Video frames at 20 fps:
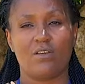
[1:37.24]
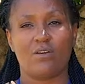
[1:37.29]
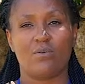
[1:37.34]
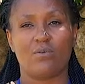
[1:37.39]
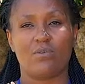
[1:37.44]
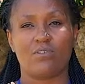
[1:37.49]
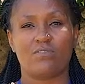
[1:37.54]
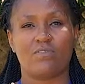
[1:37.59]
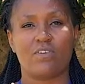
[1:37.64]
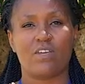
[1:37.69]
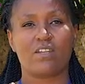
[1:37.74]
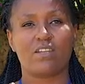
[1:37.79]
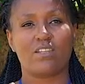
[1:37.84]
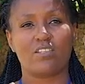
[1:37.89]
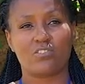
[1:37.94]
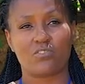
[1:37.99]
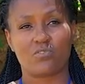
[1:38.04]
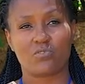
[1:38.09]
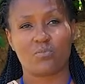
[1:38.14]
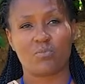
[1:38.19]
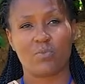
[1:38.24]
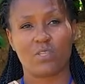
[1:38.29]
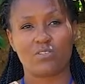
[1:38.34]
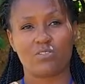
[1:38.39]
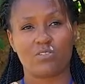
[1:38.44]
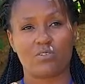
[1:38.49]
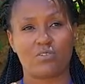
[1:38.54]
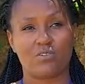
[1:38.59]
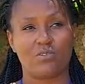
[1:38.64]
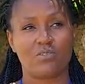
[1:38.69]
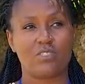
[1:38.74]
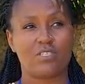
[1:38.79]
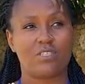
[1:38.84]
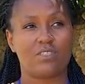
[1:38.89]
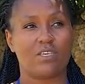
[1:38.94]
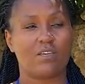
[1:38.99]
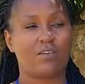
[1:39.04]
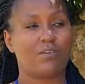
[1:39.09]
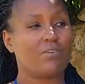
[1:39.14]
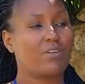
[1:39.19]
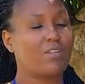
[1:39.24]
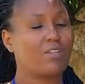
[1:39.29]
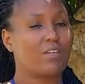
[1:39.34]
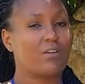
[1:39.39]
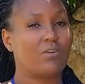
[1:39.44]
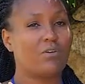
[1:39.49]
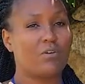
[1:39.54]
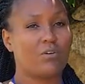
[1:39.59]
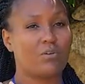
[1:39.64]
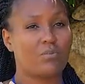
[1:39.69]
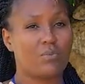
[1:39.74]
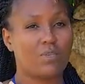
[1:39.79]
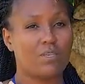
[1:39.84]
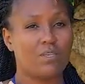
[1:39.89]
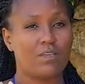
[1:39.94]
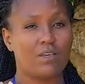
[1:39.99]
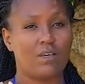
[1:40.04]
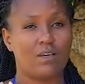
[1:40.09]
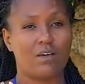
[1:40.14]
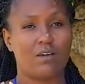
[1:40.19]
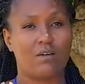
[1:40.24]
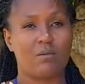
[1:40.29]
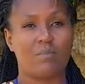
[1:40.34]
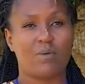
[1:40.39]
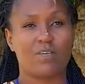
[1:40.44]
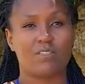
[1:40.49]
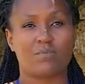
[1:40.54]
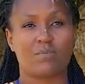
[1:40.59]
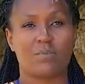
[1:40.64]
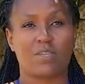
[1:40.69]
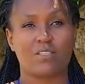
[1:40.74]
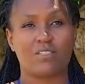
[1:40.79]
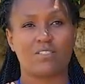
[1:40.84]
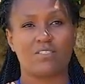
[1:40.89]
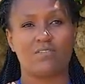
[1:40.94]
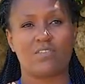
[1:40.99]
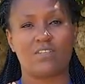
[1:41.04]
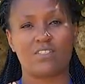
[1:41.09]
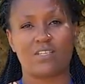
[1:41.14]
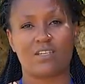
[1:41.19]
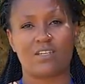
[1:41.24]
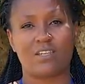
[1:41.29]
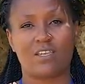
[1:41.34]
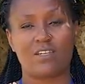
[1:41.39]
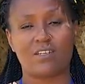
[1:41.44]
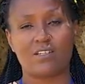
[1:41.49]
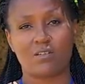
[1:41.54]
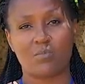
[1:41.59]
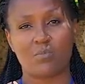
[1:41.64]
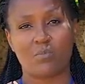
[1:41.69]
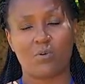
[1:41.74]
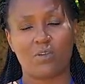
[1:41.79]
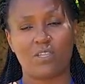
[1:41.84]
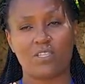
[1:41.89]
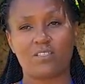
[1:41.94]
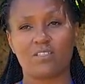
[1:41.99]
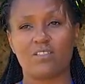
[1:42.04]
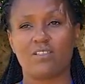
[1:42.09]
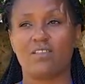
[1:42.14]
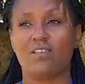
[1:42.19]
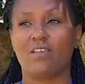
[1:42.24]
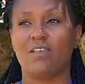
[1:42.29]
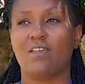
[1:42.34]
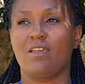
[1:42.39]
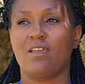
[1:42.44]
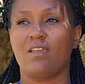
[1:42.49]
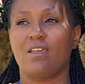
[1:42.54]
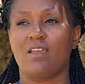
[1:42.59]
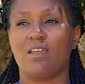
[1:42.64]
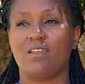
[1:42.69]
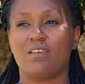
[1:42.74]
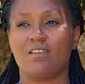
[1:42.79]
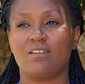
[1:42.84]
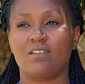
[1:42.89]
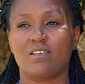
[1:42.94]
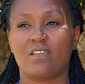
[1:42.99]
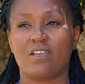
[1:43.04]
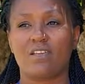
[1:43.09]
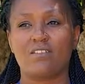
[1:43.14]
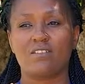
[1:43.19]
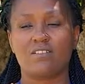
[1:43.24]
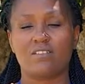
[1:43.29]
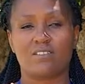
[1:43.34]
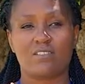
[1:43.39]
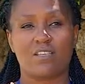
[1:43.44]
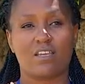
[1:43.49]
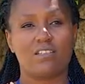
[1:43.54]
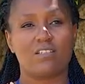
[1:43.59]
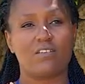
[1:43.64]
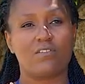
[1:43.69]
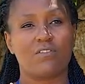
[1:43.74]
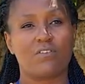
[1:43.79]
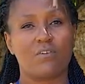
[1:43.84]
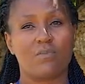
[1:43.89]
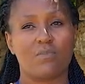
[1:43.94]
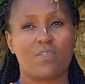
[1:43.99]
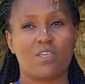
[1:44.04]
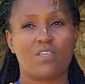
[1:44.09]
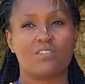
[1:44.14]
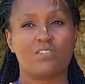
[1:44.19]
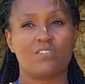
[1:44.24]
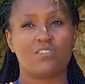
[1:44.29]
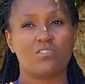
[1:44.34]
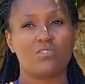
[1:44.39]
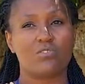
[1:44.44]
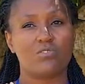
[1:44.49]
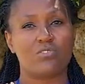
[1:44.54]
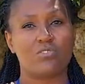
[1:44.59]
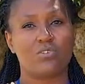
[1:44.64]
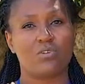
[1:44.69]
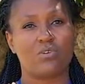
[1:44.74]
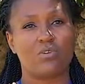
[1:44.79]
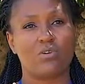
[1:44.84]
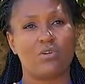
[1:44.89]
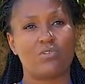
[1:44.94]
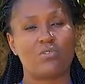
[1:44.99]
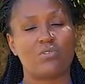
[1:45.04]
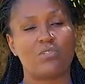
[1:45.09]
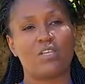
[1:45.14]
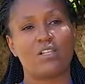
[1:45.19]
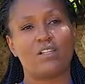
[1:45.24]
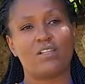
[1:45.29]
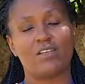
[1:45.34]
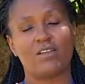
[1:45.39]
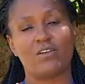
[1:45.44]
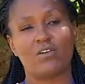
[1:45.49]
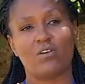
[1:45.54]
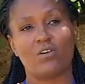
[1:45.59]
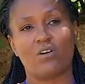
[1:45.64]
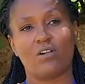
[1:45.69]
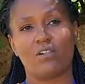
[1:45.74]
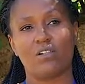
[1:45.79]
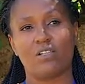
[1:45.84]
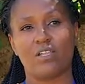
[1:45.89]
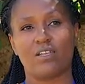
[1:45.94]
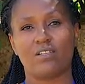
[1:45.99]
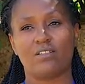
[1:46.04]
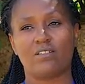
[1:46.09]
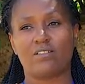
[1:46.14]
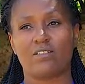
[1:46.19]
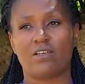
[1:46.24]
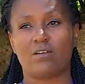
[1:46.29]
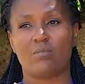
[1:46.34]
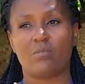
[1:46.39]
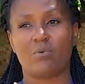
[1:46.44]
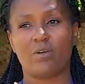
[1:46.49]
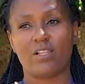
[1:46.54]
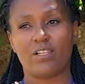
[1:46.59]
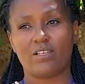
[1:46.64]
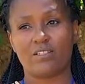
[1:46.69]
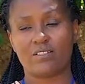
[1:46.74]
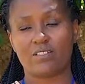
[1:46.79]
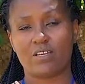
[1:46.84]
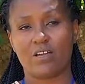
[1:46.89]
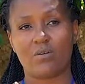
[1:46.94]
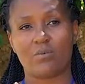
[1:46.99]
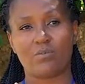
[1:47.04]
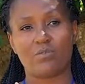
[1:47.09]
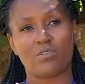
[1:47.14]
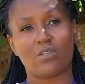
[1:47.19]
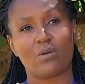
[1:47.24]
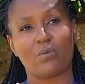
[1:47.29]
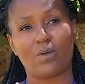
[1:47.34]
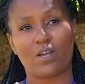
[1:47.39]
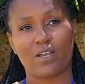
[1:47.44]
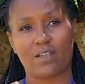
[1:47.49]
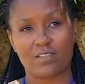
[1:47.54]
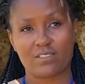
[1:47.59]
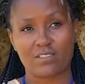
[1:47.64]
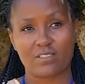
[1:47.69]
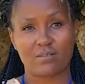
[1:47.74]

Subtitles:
was very instrumental, using the green economy perspective as an entry point and engaging, starting from the institutional to the legal and boiling down to the workers